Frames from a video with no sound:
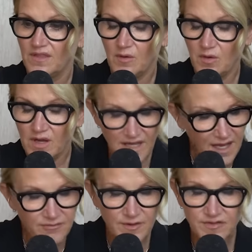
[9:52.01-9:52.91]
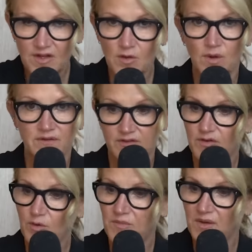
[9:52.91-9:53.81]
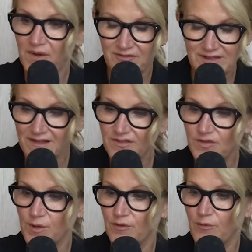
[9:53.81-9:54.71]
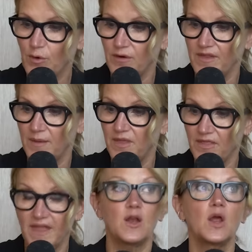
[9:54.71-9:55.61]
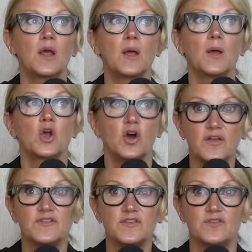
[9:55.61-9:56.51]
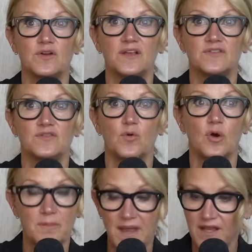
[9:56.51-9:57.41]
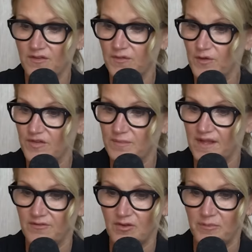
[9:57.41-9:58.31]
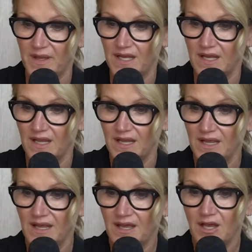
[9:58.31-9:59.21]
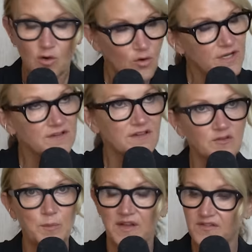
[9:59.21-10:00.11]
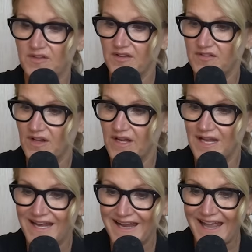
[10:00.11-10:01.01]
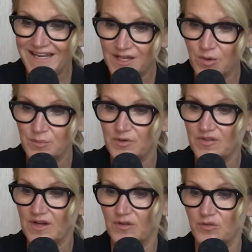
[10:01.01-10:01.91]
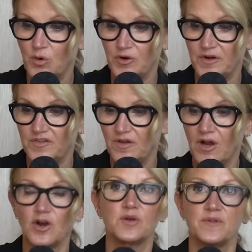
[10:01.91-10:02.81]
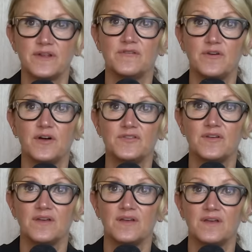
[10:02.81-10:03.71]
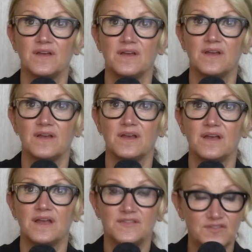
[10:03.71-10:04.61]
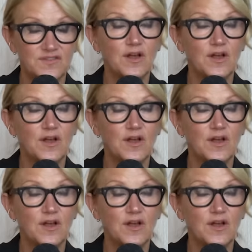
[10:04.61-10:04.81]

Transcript: that every single one of us, you and me, we have at least 3 or 4 of them that cause us stress or make us feel some level of pain. A According to this Penn State study, 91% of those worries are completely false. It's